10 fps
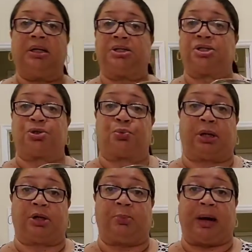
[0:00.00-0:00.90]
just a
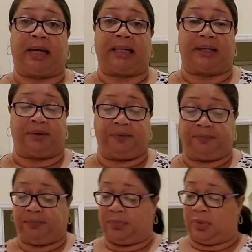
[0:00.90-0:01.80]
regular pot here.
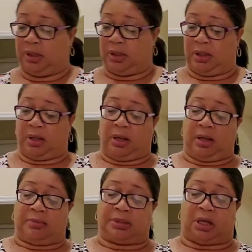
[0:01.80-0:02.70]

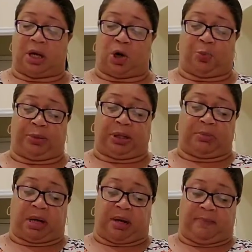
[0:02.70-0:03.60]
I'm going to open them
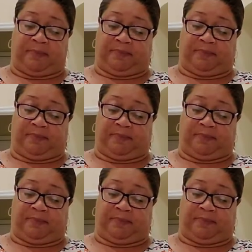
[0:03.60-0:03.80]
up.